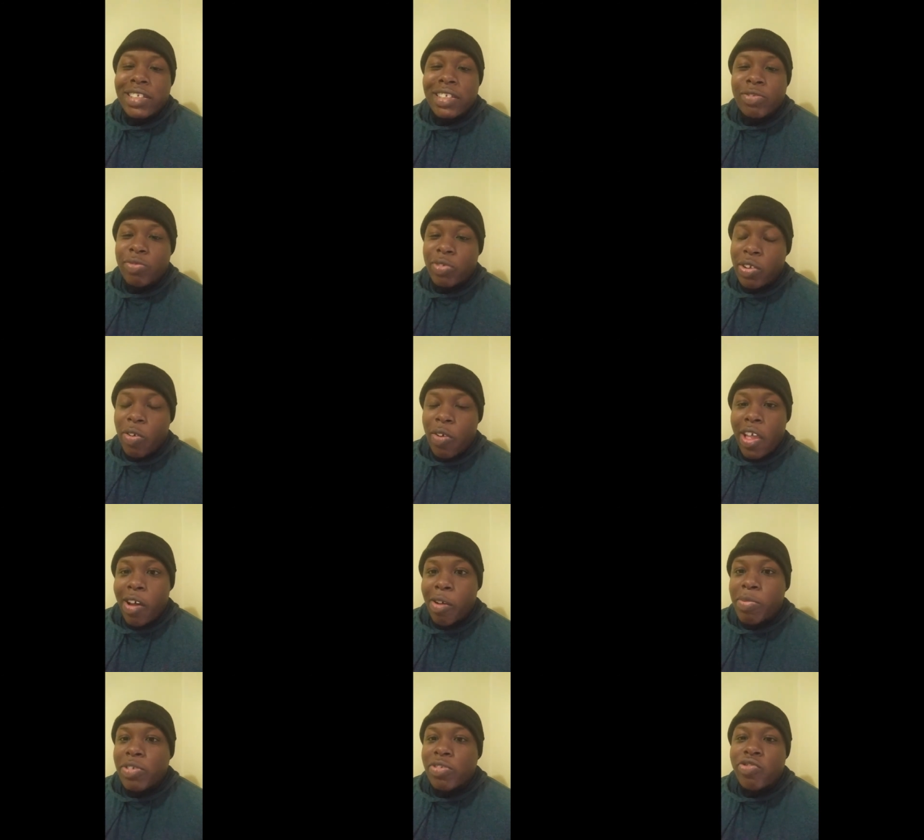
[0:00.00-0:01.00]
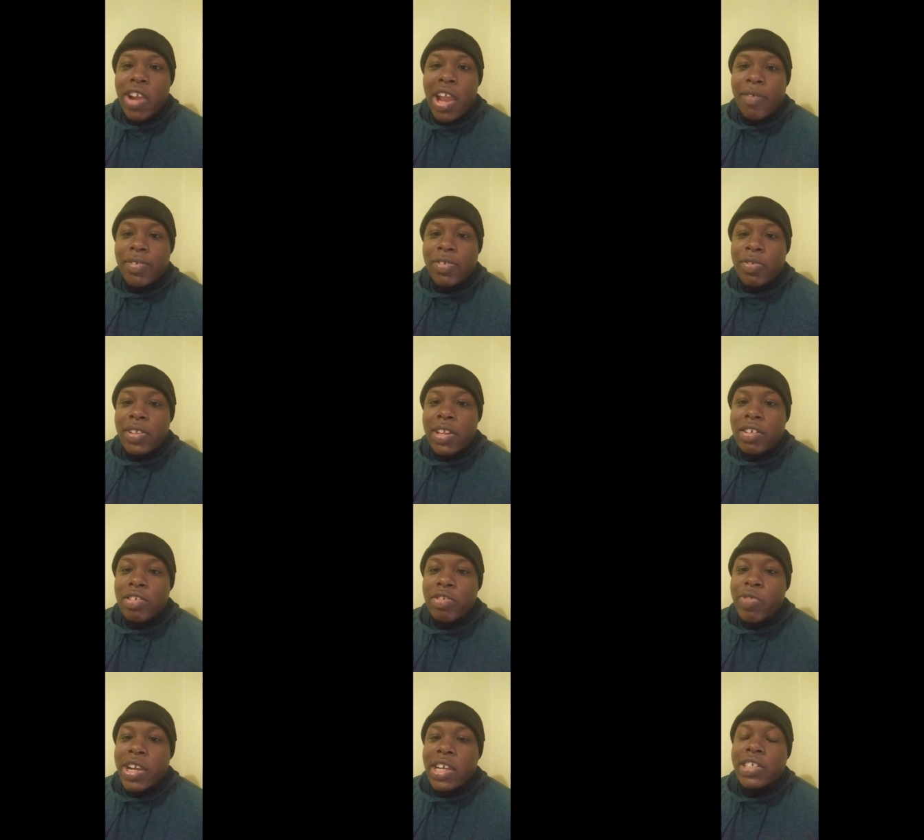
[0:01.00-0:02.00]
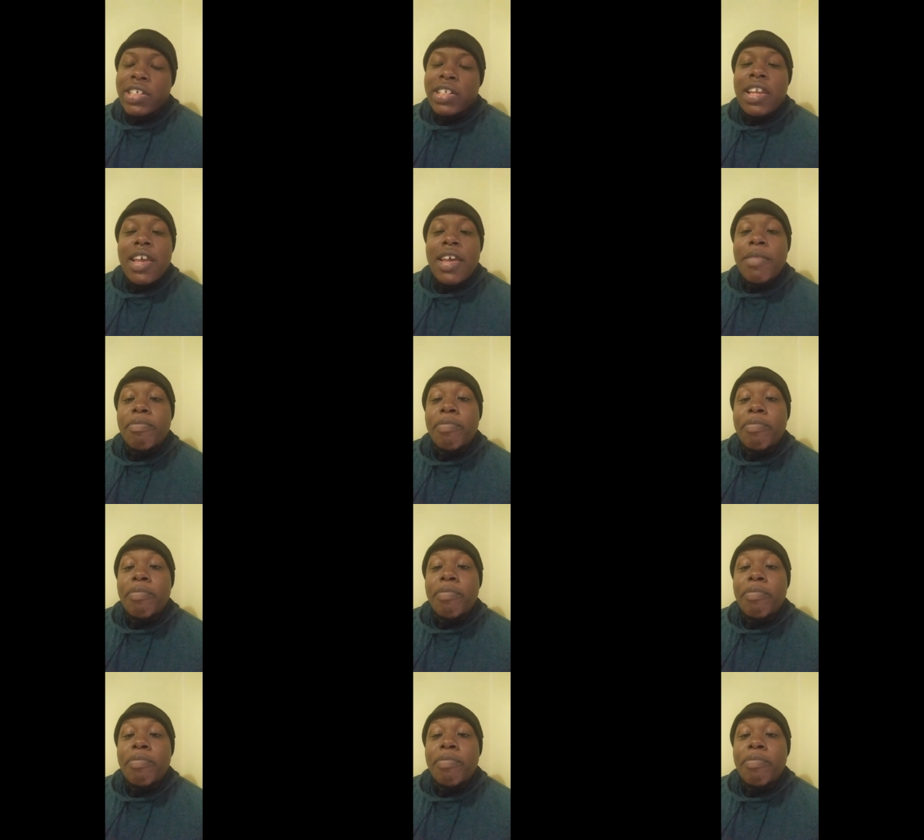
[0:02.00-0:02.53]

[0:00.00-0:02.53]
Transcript: This is really going to help us drive into another direction,